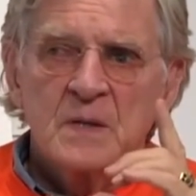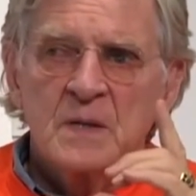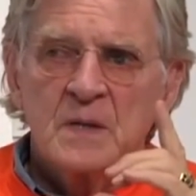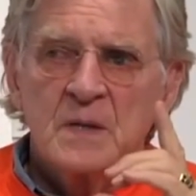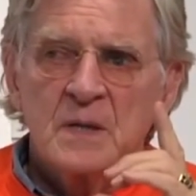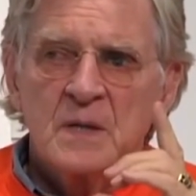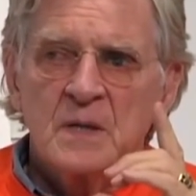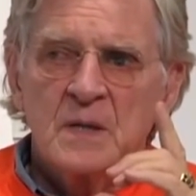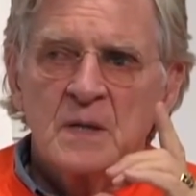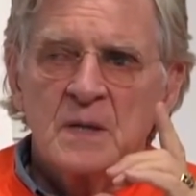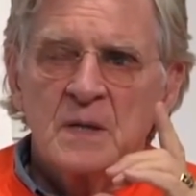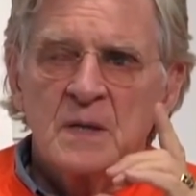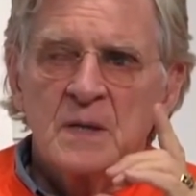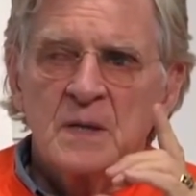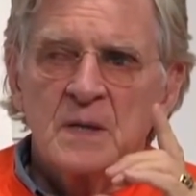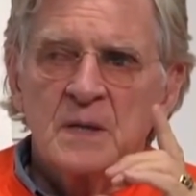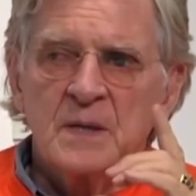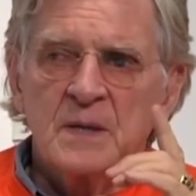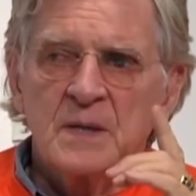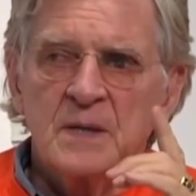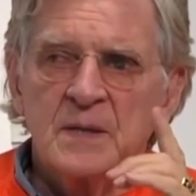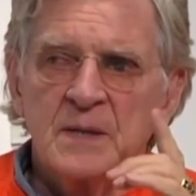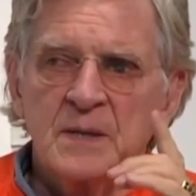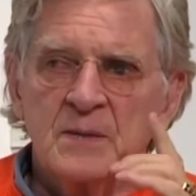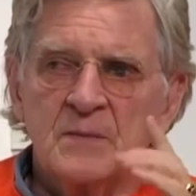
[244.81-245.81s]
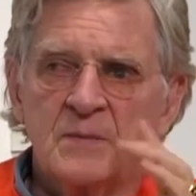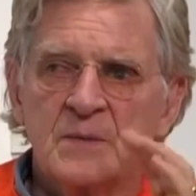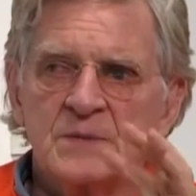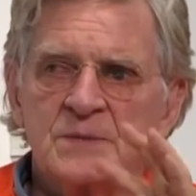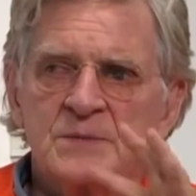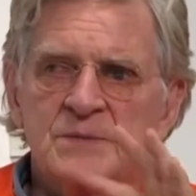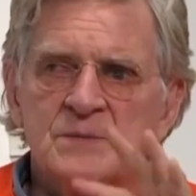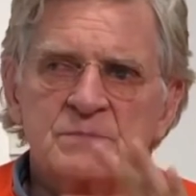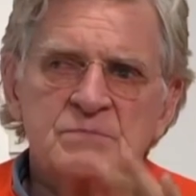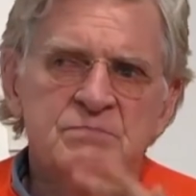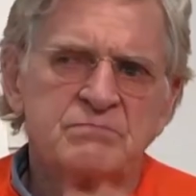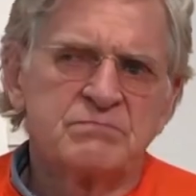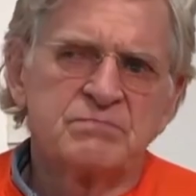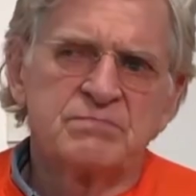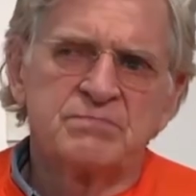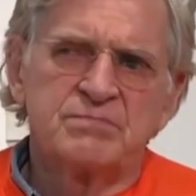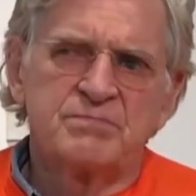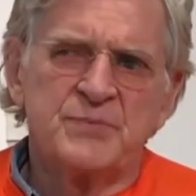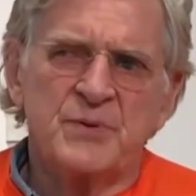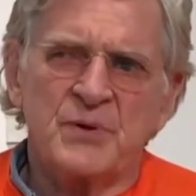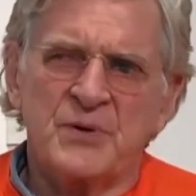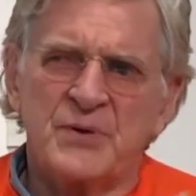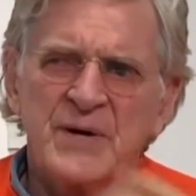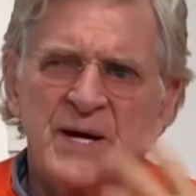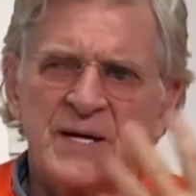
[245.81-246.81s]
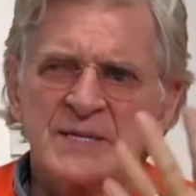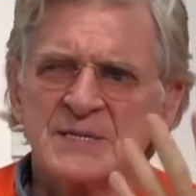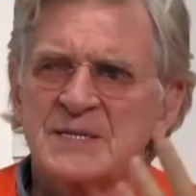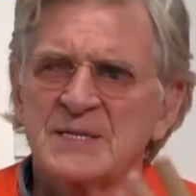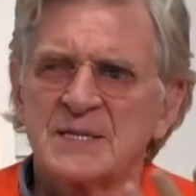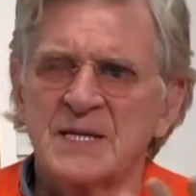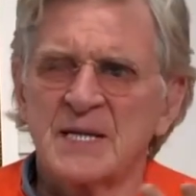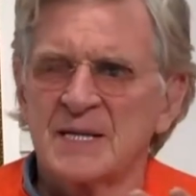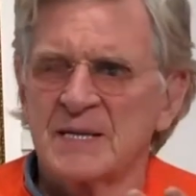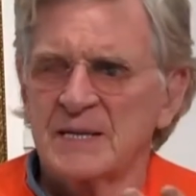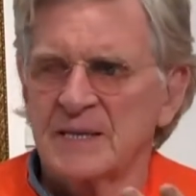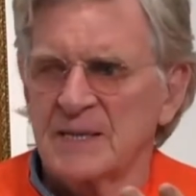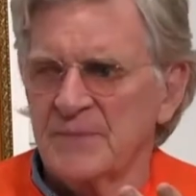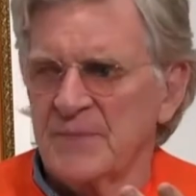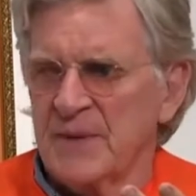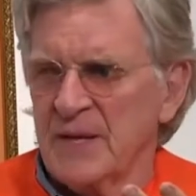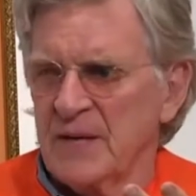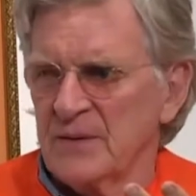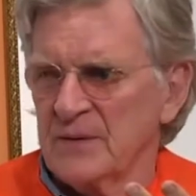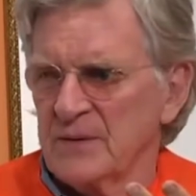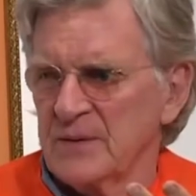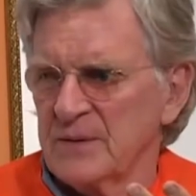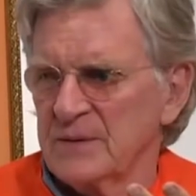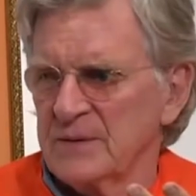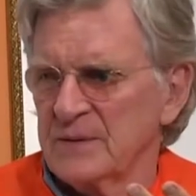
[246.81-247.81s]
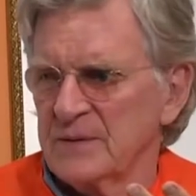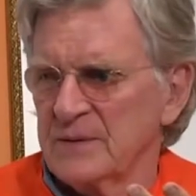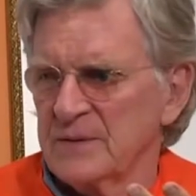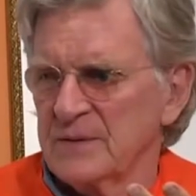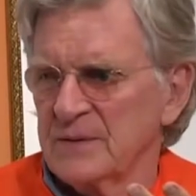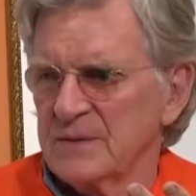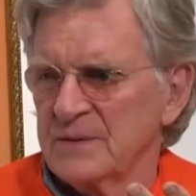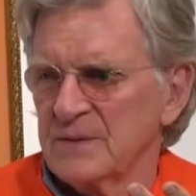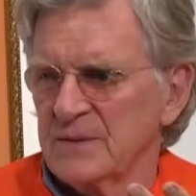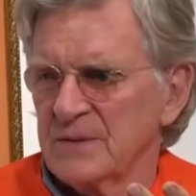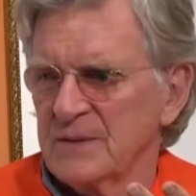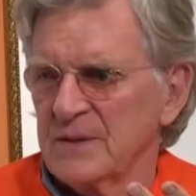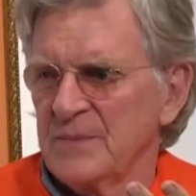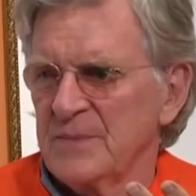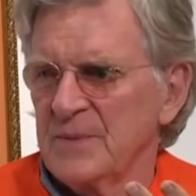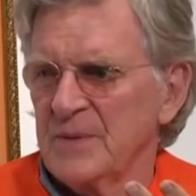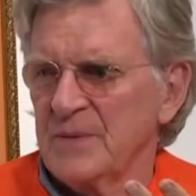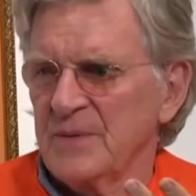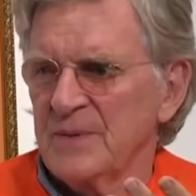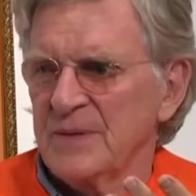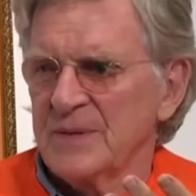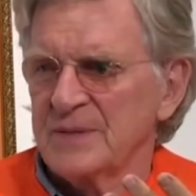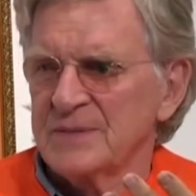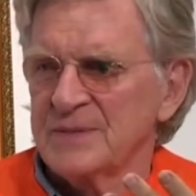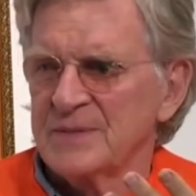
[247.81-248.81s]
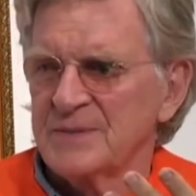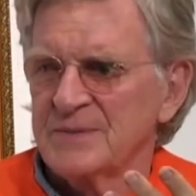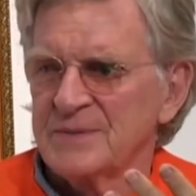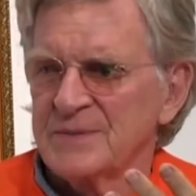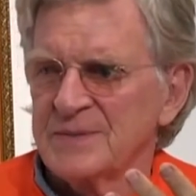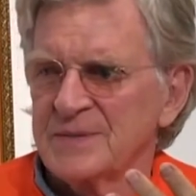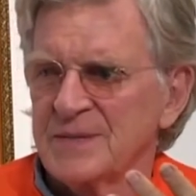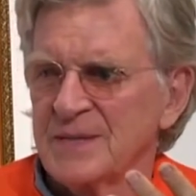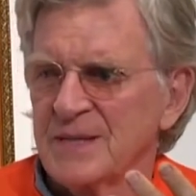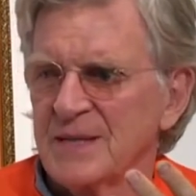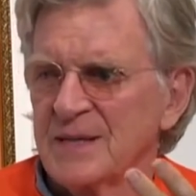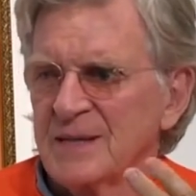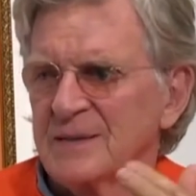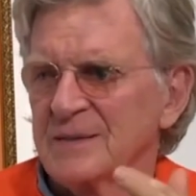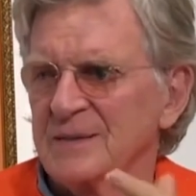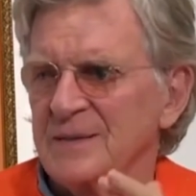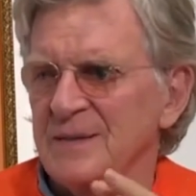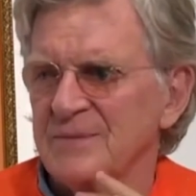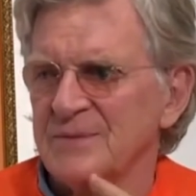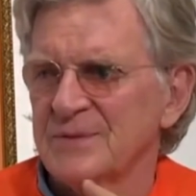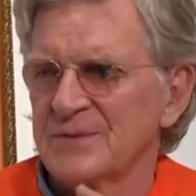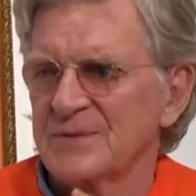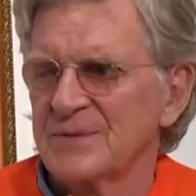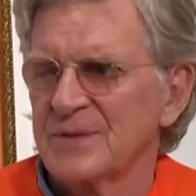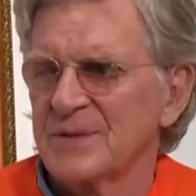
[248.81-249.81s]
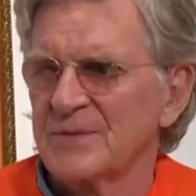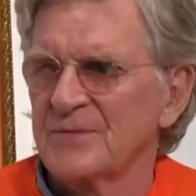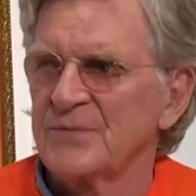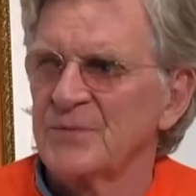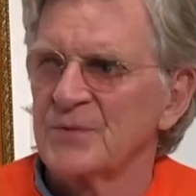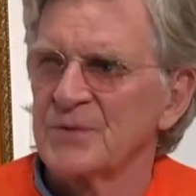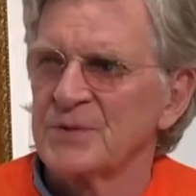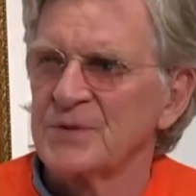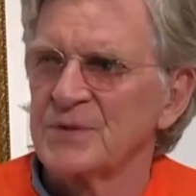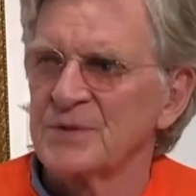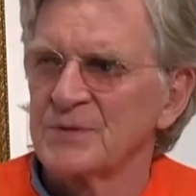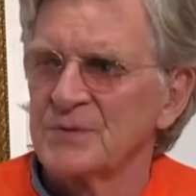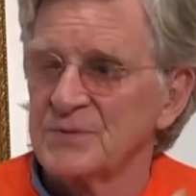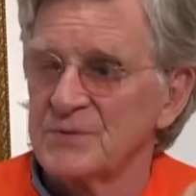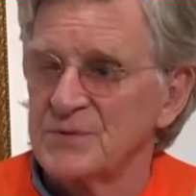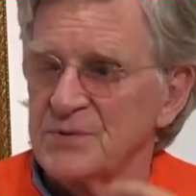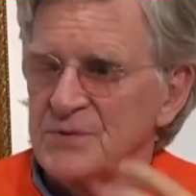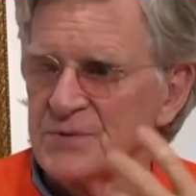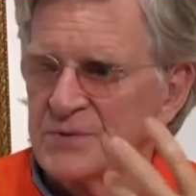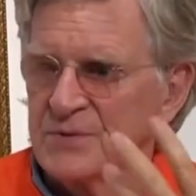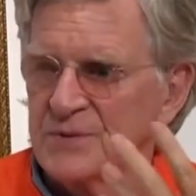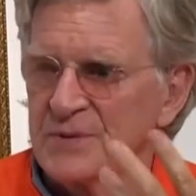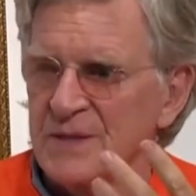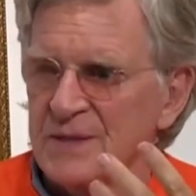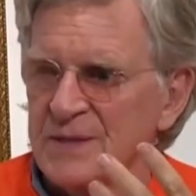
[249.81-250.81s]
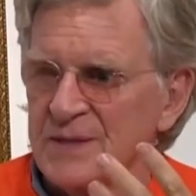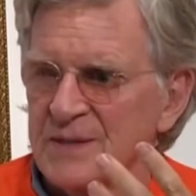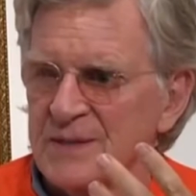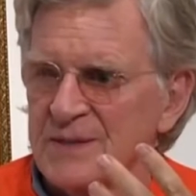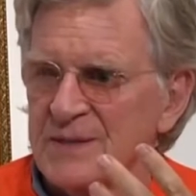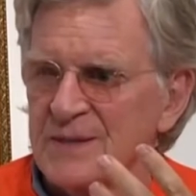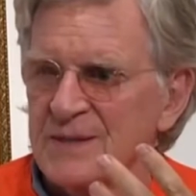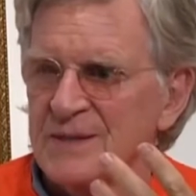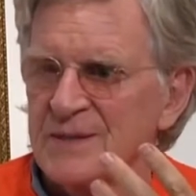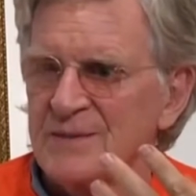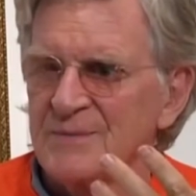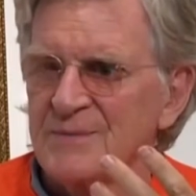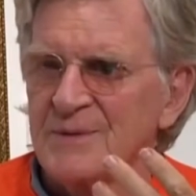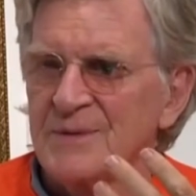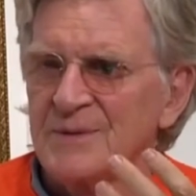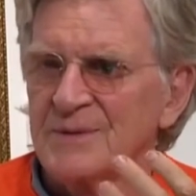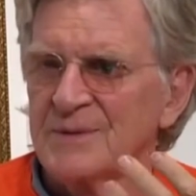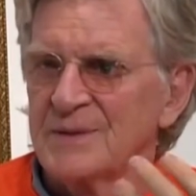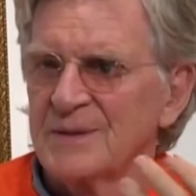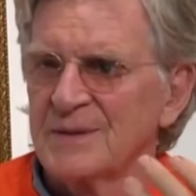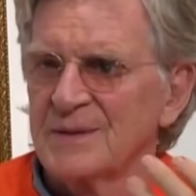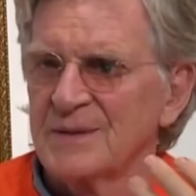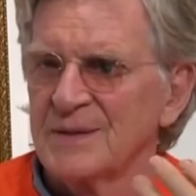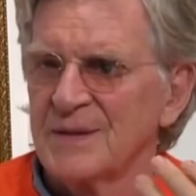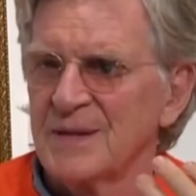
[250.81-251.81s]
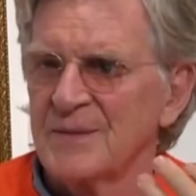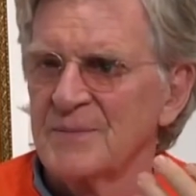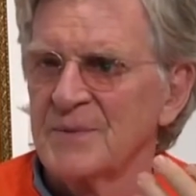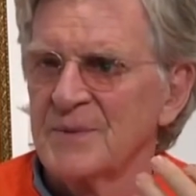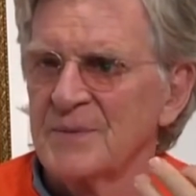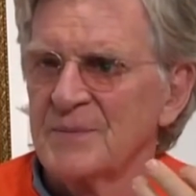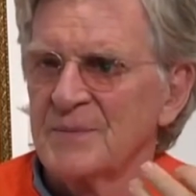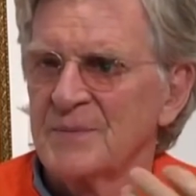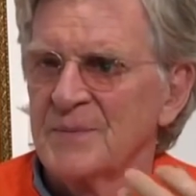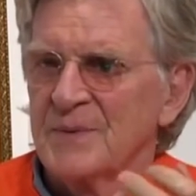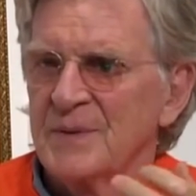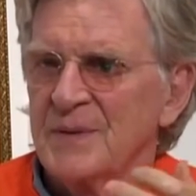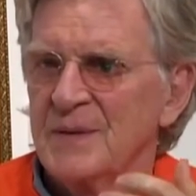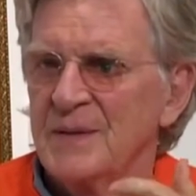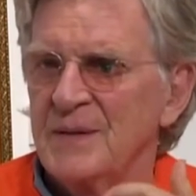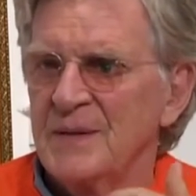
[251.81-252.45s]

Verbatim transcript: uh, he was procrastinating about it, Tsongkhapa was. He was like, that was around fourteen oh two, I think, that he wrote uh, Lamrim.